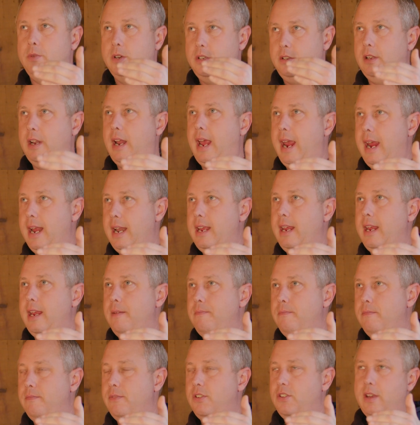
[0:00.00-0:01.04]
was an
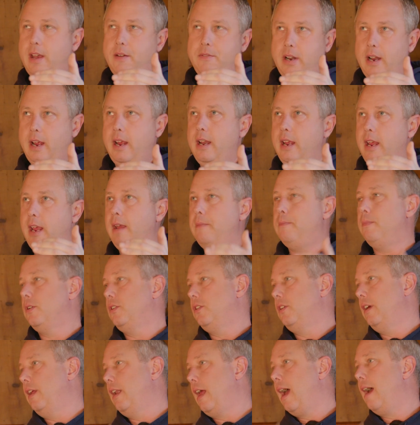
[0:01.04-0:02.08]
87,
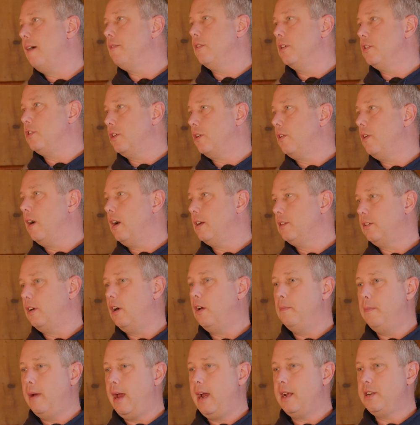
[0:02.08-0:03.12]
88% average across
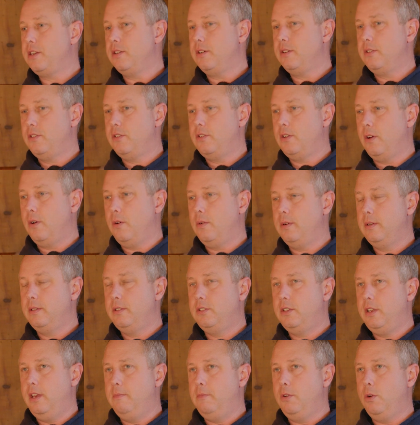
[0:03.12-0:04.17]
all batches. So it
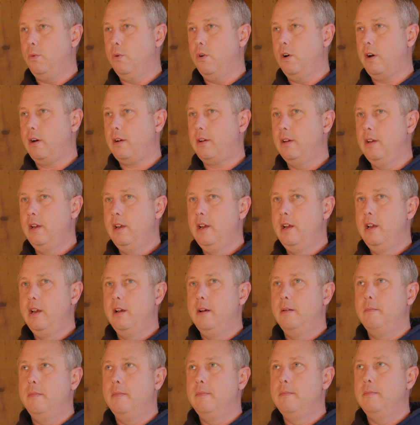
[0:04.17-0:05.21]
seemed to work
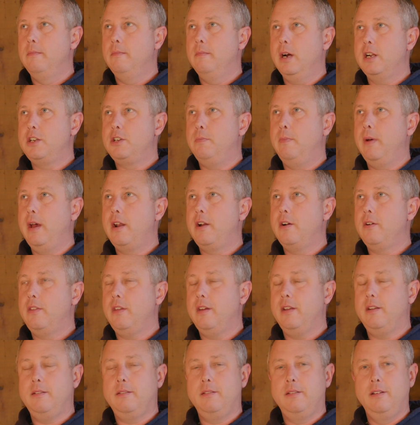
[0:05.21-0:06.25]
much better
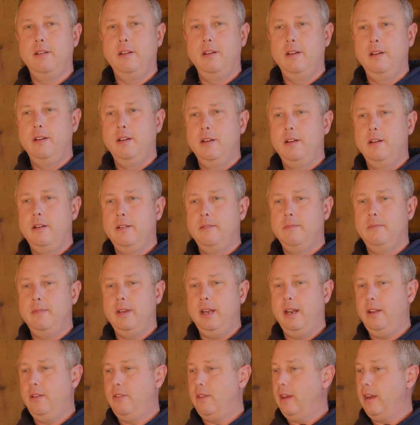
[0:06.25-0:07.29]
than
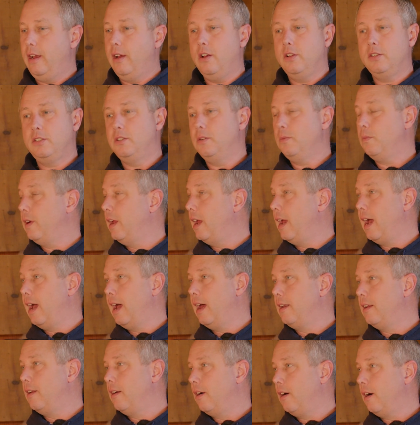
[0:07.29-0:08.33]
anything else that we
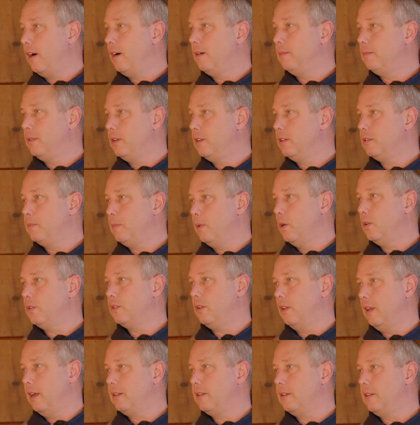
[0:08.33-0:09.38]
had at our
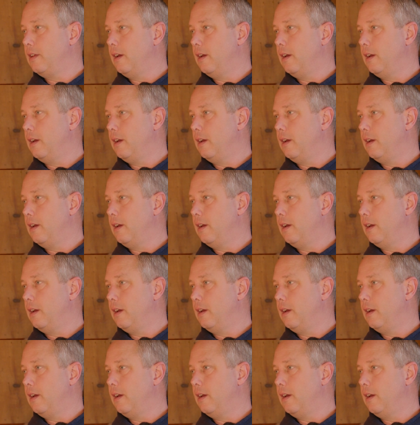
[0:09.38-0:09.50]
disposal at the